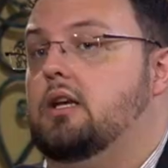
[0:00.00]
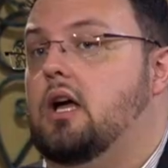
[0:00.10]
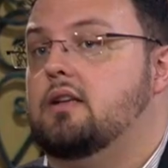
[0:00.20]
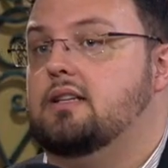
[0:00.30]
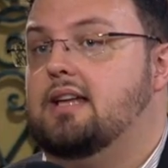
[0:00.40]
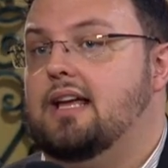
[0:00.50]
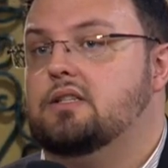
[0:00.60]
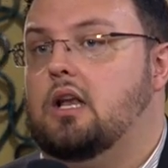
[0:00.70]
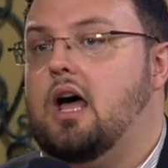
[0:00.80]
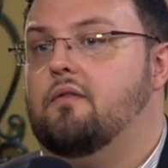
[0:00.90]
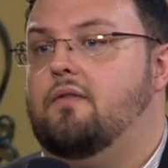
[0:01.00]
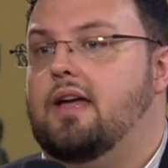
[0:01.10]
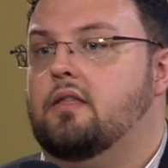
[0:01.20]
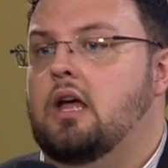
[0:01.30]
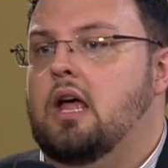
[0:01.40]
Absolutely does. It takes it a lot does. of
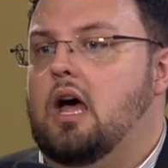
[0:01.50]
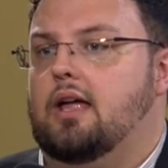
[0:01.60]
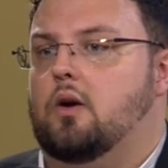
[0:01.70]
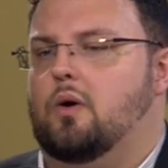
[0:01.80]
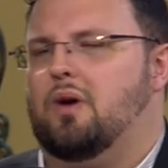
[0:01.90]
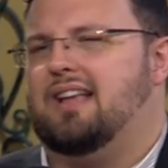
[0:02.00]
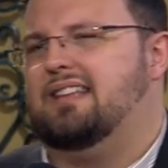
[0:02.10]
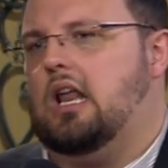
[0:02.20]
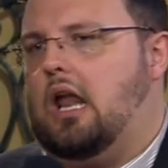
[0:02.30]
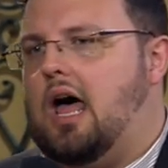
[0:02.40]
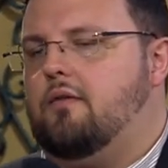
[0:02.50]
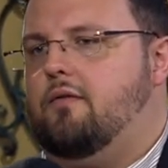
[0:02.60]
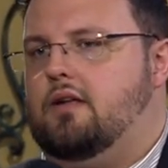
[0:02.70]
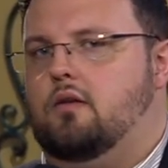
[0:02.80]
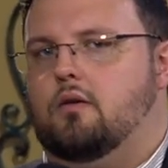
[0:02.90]
faith. You know, and when I say a lot of
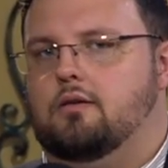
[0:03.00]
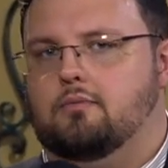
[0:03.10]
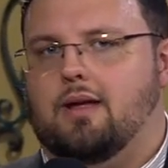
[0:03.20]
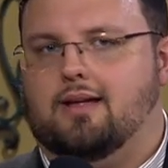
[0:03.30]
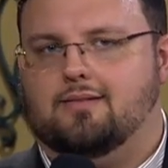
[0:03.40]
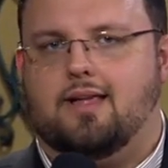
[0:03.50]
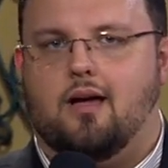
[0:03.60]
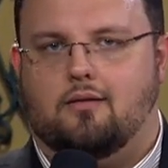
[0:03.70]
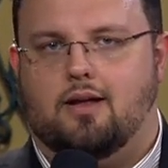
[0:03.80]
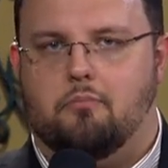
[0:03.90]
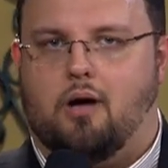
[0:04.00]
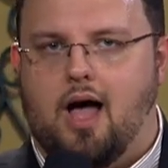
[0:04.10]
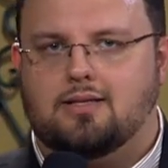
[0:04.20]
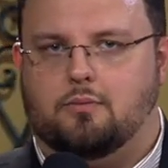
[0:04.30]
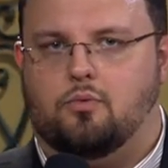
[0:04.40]
faith, you know, I didn't make it sound like
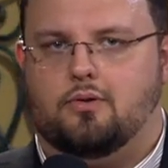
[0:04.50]
impossible.